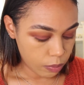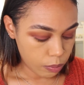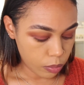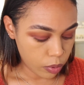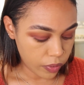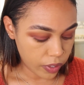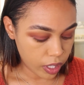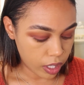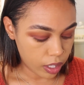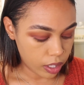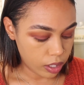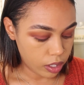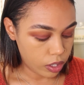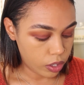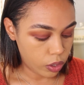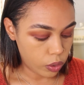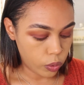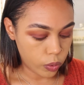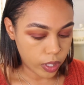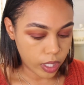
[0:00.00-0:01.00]
Moving on
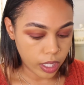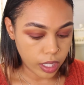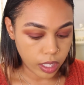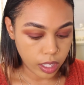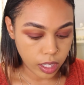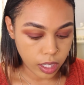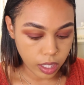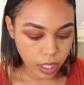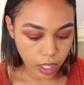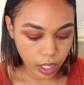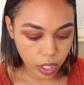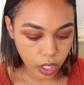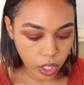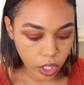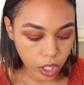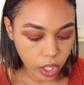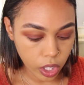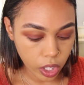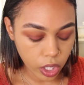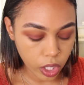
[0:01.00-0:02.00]
to
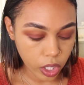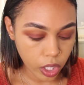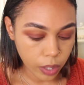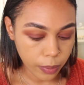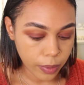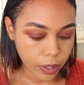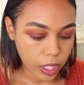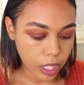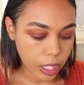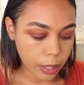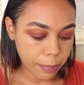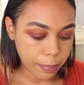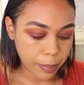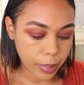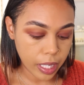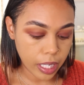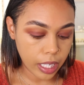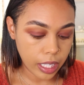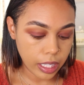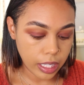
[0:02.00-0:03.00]
concealer. I'm going to
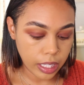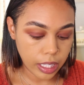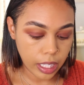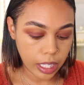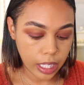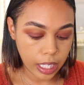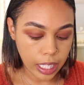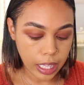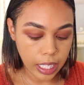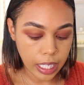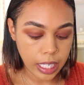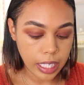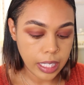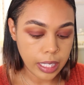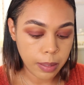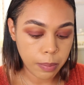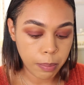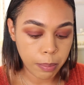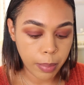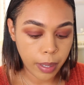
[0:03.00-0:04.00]
be concealing
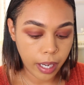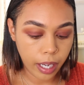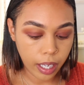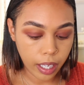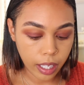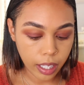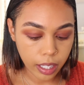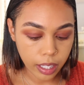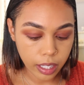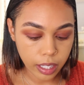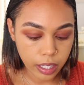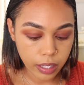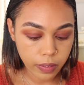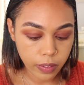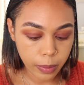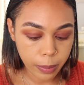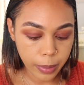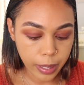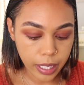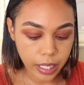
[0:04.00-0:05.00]
these bags
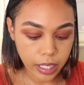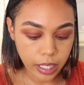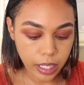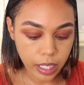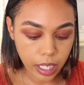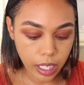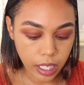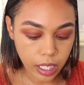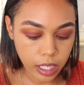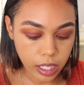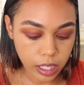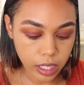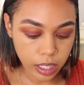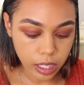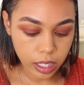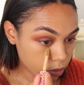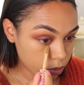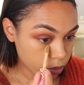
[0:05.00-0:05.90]
from last night.